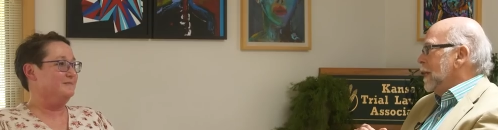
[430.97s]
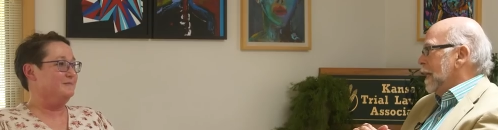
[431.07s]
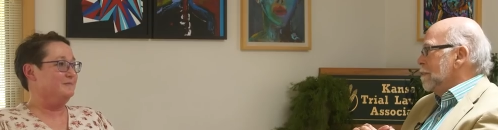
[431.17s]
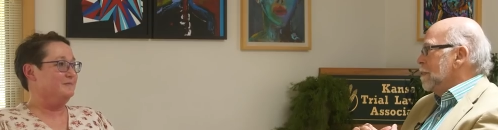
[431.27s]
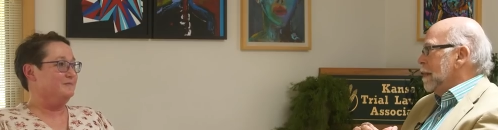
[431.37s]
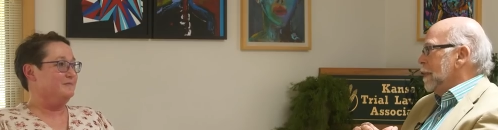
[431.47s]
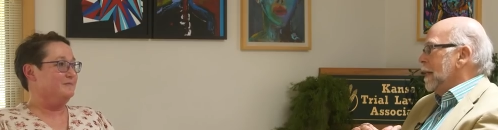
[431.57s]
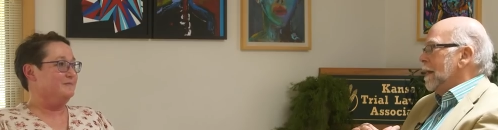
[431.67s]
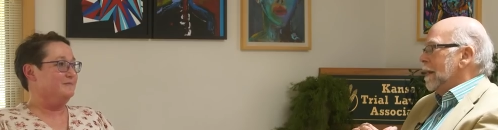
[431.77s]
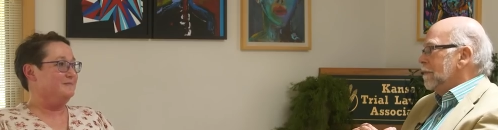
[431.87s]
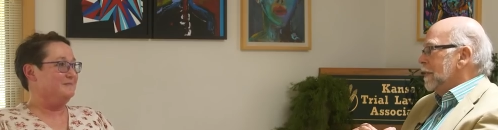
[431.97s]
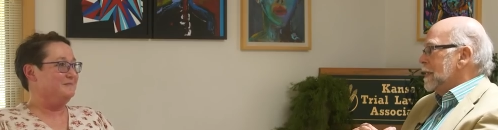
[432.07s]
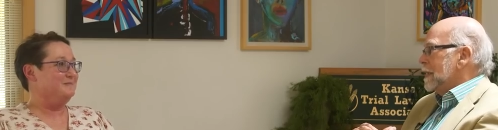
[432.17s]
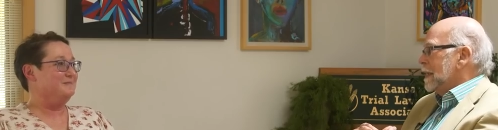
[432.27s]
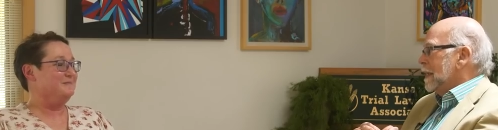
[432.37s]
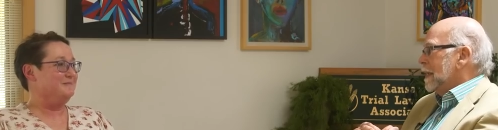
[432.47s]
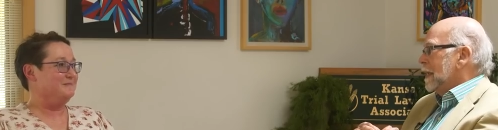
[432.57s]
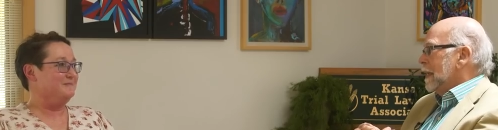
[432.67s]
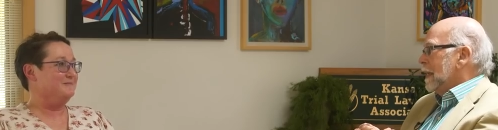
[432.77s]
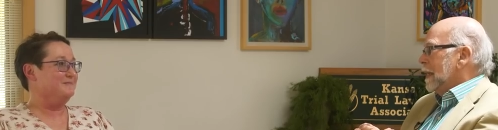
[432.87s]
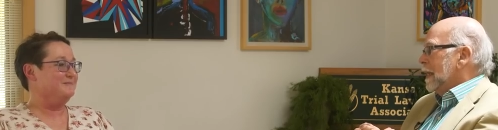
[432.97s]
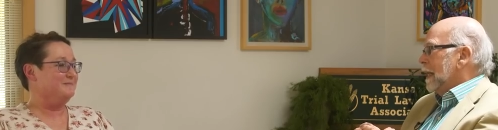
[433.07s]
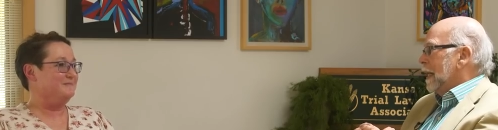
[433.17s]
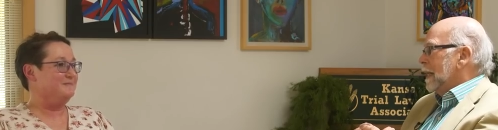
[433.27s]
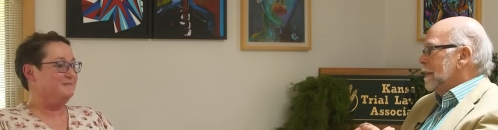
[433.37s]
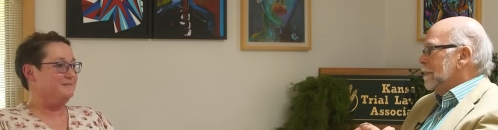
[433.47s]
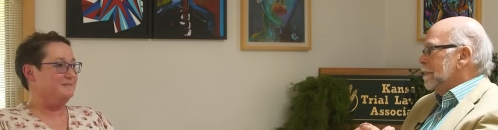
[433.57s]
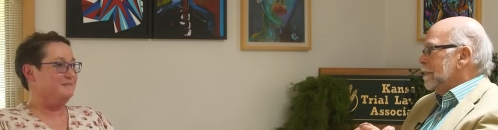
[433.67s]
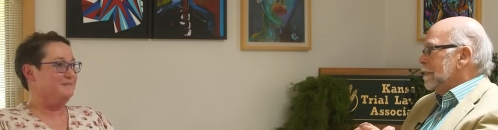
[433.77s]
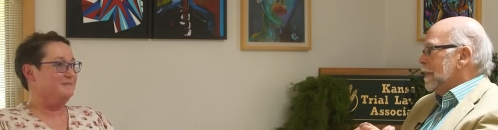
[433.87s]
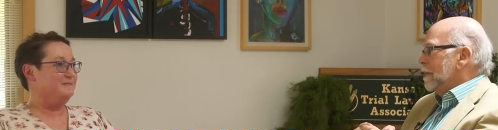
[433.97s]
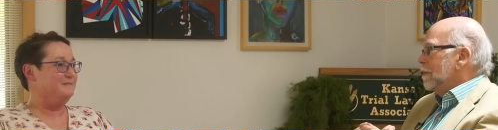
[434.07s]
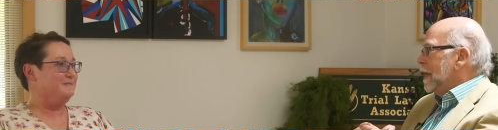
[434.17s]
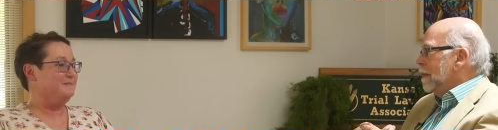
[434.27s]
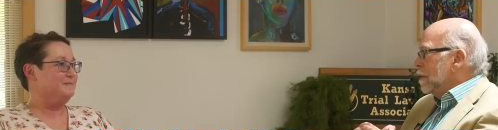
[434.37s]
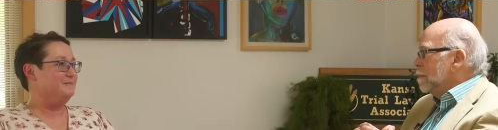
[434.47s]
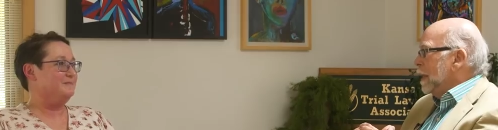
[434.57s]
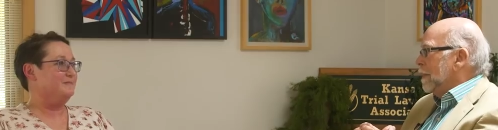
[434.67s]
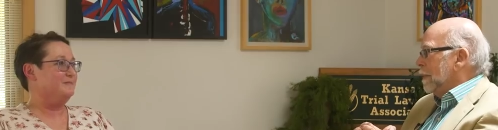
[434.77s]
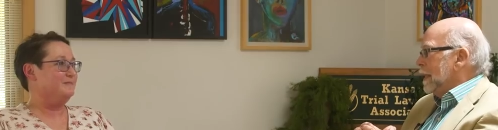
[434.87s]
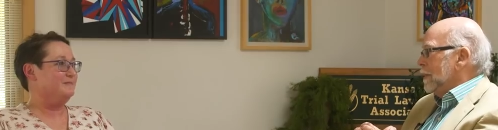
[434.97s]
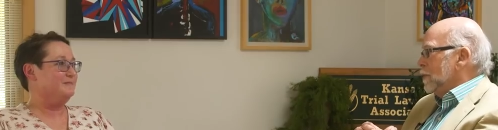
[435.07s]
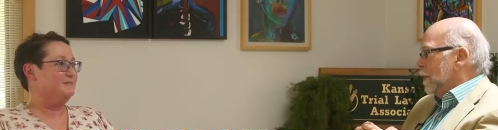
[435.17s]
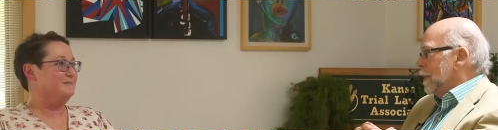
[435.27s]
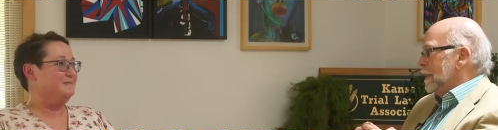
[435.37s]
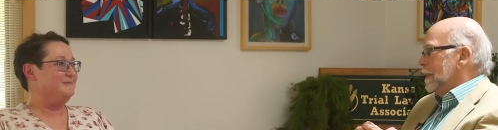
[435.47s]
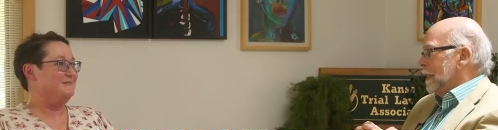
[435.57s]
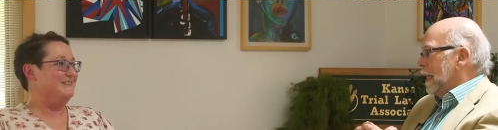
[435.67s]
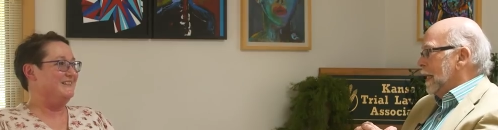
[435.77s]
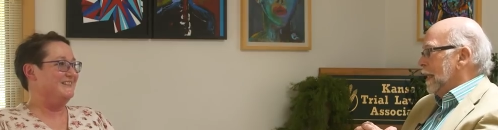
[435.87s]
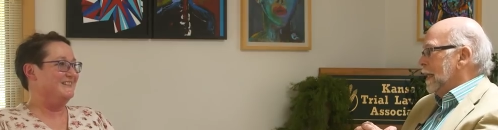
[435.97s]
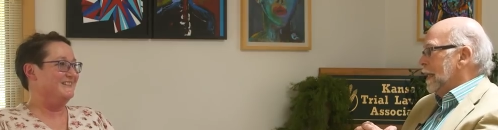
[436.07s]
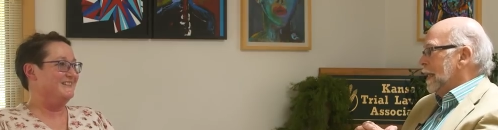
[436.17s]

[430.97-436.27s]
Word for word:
Speaker 1: came by my office. Um, you've given me great joy today.